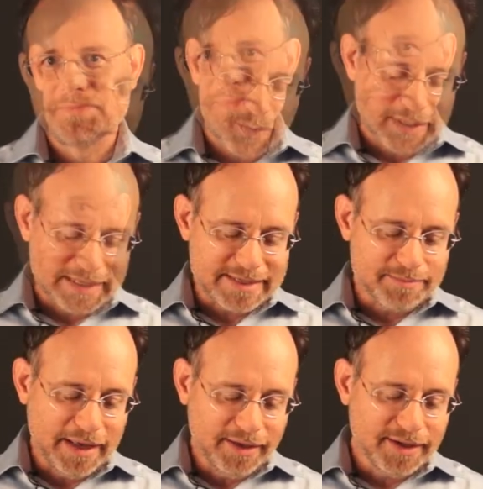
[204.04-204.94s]
Queen
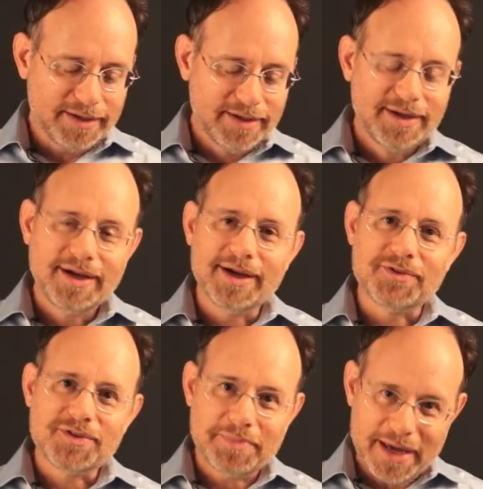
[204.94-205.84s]
Isabella
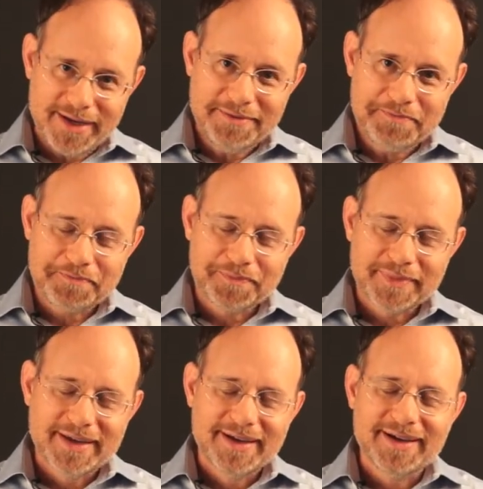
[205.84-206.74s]
of Spain.
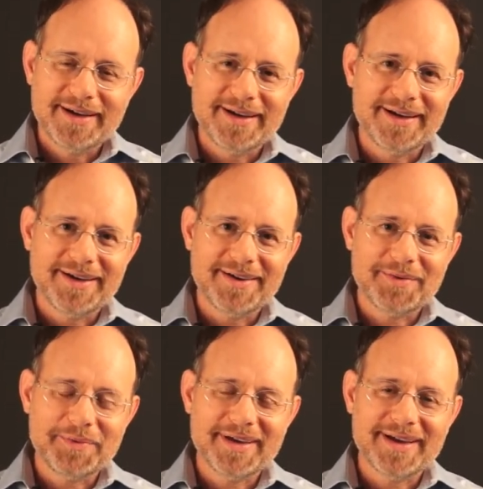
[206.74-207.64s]

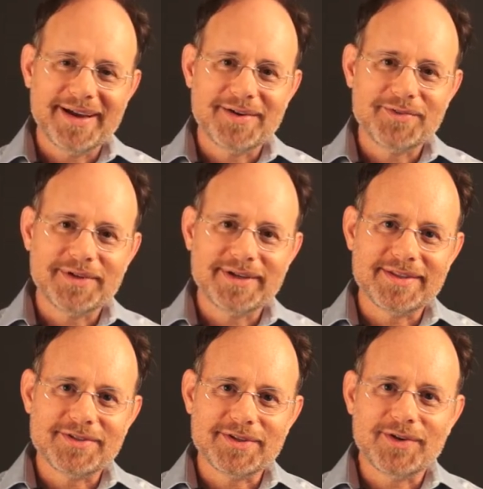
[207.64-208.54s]
We have
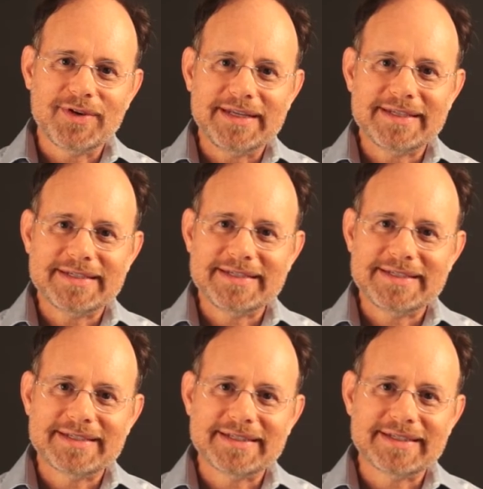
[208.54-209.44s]
the
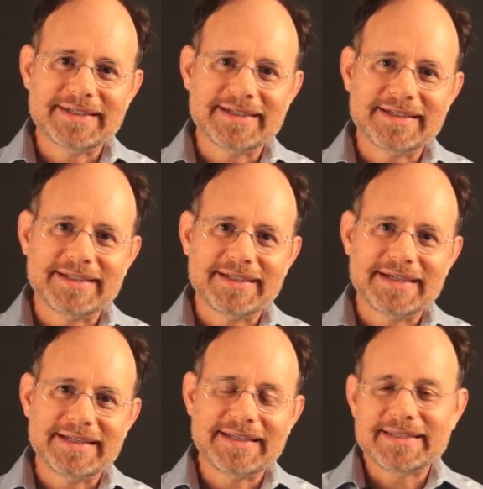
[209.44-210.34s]
Tsarinas,
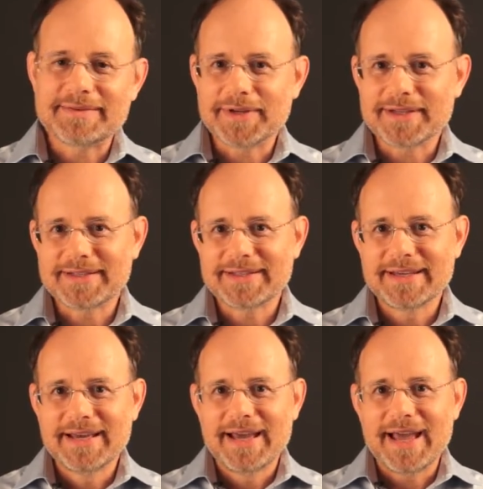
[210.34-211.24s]
Elizabeth
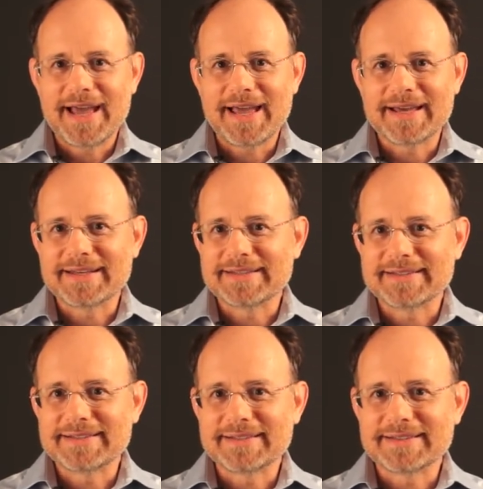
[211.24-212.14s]

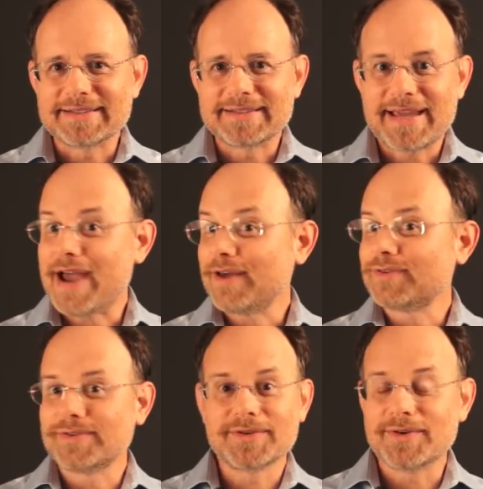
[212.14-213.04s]
and
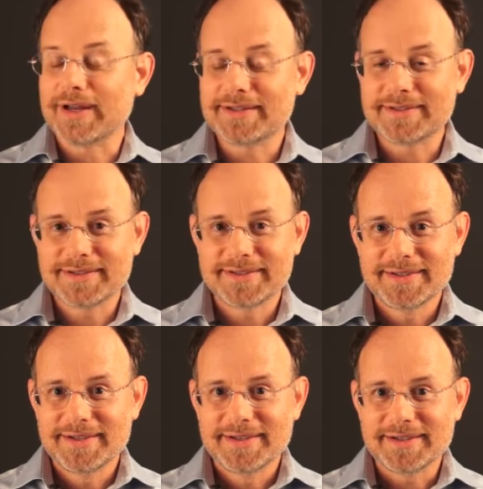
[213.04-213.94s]
Catherine the Great
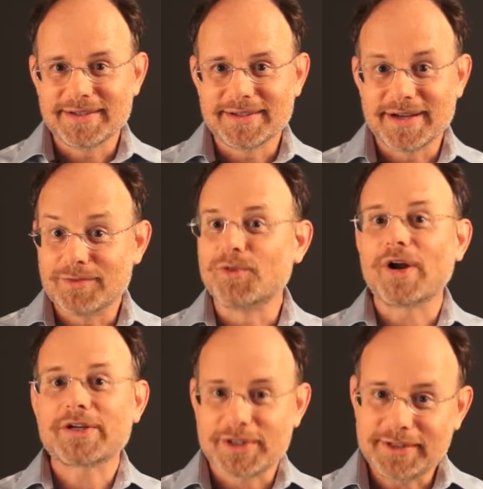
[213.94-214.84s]
of
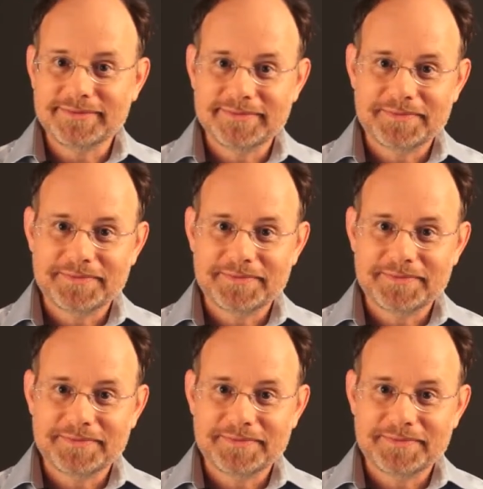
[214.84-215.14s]
Russia,